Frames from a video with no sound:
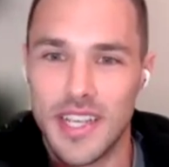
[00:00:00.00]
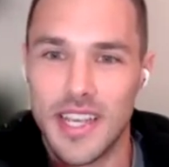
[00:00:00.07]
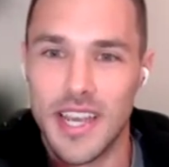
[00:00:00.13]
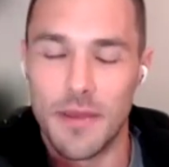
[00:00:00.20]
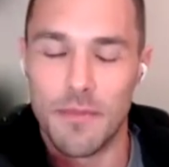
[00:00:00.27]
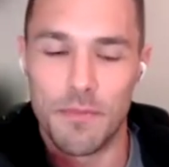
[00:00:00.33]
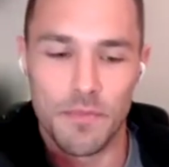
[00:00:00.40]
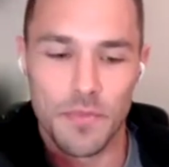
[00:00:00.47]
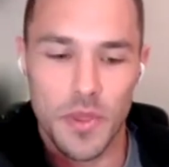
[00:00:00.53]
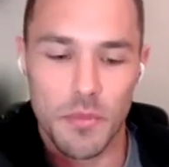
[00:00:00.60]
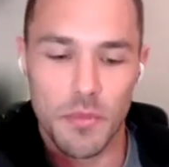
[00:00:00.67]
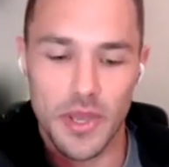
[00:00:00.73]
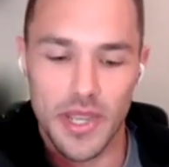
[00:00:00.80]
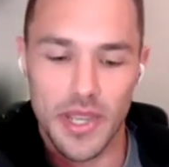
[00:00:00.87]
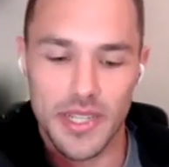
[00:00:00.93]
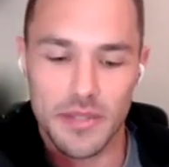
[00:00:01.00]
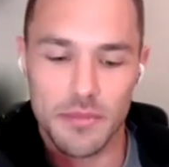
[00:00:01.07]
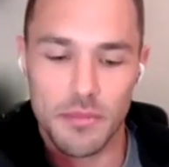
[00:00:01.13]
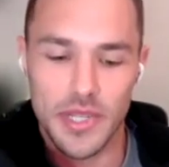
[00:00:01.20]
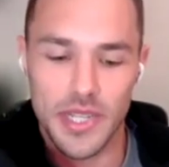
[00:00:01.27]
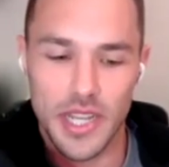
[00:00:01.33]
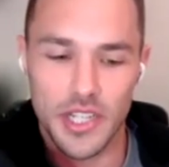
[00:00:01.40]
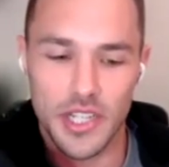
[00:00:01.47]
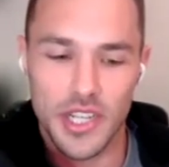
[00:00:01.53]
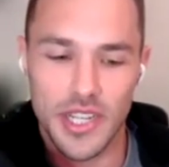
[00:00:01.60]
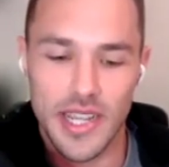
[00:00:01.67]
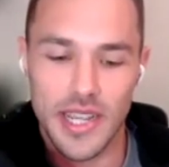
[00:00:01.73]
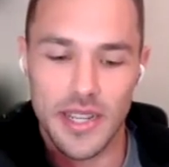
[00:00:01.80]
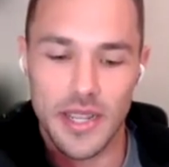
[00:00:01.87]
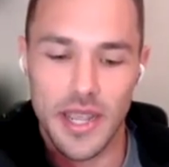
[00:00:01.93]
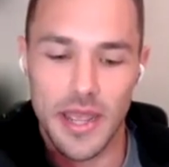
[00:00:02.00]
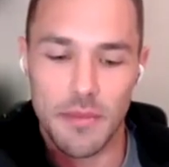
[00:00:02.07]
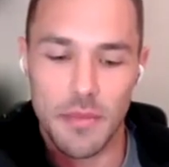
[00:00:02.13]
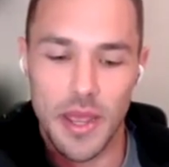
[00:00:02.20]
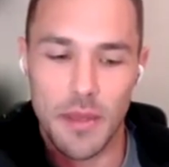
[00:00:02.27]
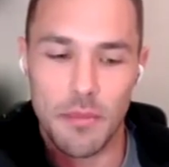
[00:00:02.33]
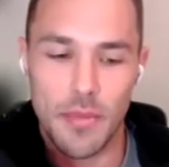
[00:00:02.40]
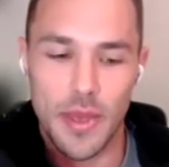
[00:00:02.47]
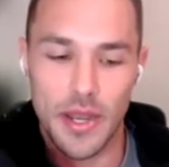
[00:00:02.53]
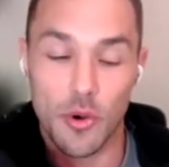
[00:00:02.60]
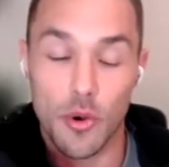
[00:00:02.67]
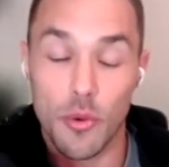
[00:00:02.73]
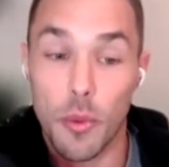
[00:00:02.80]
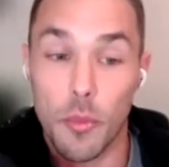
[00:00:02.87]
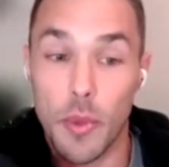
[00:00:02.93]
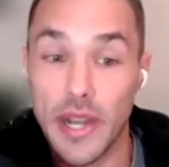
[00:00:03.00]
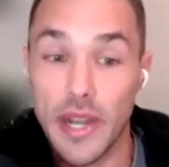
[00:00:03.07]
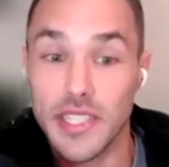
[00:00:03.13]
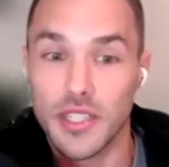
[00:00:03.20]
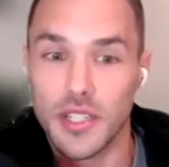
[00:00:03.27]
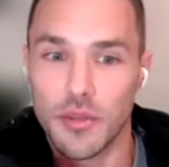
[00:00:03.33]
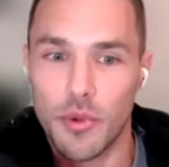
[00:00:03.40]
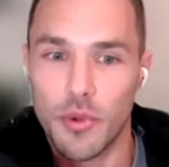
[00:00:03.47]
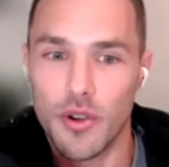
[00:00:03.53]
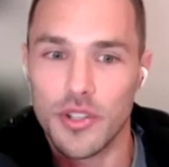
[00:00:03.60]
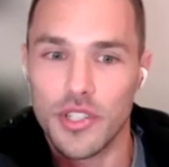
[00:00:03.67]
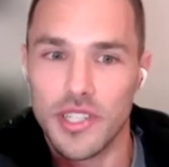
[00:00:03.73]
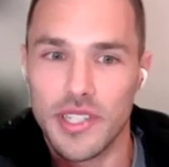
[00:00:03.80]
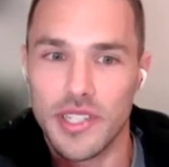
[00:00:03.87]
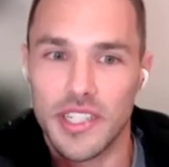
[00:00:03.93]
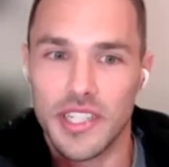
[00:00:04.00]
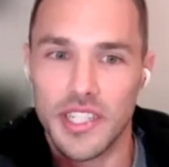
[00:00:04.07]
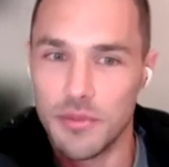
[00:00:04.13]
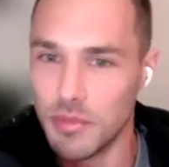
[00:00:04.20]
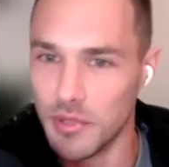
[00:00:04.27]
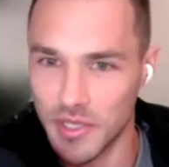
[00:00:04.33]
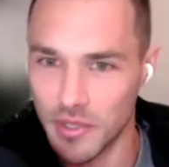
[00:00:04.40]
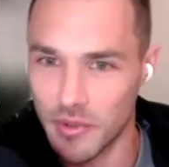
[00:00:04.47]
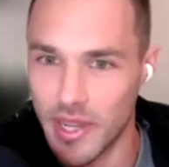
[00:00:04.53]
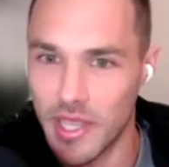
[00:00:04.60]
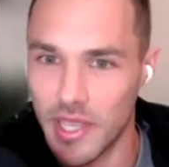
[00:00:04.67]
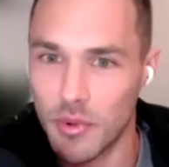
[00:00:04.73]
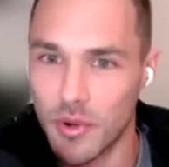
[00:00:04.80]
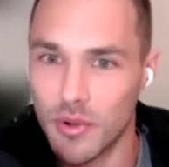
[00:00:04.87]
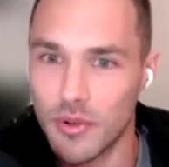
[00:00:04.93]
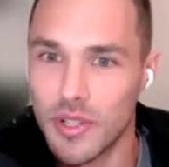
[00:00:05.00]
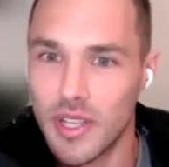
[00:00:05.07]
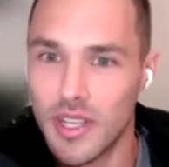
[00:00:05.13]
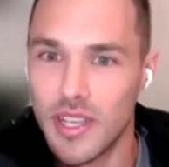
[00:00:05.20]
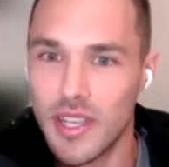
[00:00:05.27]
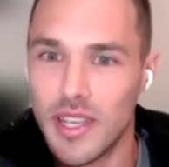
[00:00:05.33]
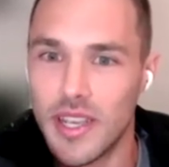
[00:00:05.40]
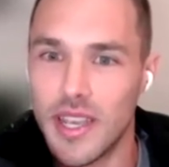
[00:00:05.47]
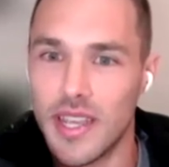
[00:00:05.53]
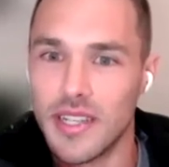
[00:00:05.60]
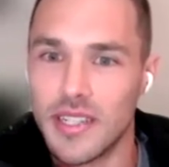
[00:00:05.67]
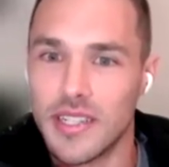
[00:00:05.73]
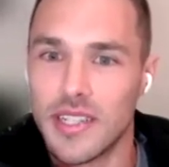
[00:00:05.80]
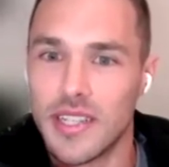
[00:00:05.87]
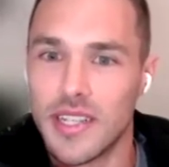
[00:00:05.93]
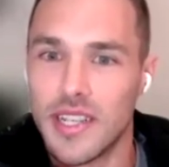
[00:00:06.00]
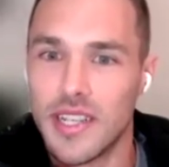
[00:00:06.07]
But potentially a better or more practical approach is actually to build a wrecking ball. And